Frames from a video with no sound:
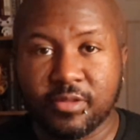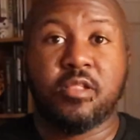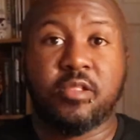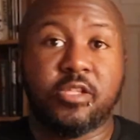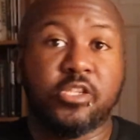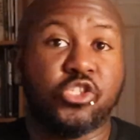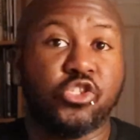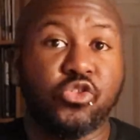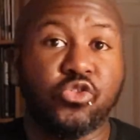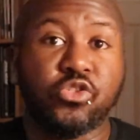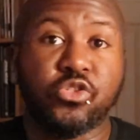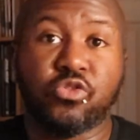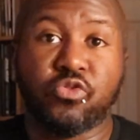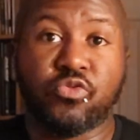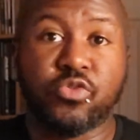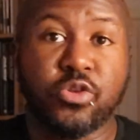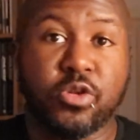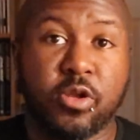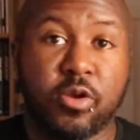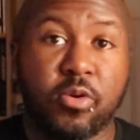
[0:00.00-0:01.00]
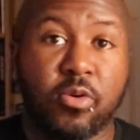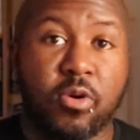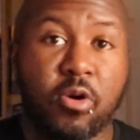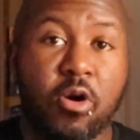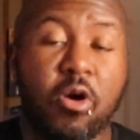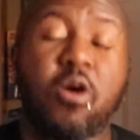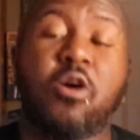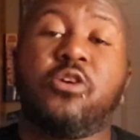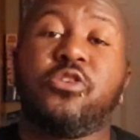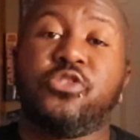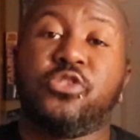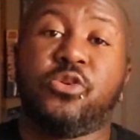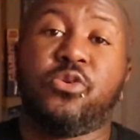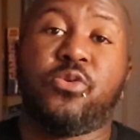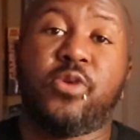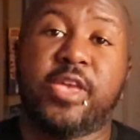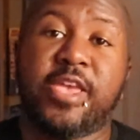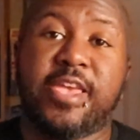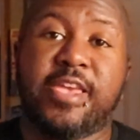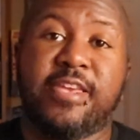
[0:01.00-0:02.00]
Let's use Naruto,
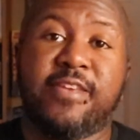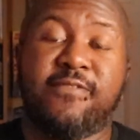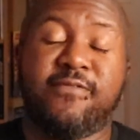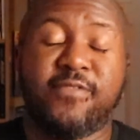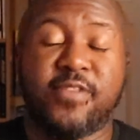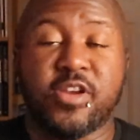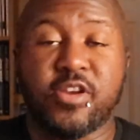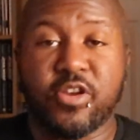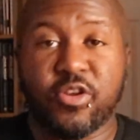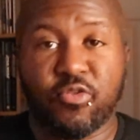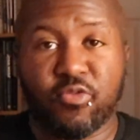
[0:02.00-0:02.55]
also a very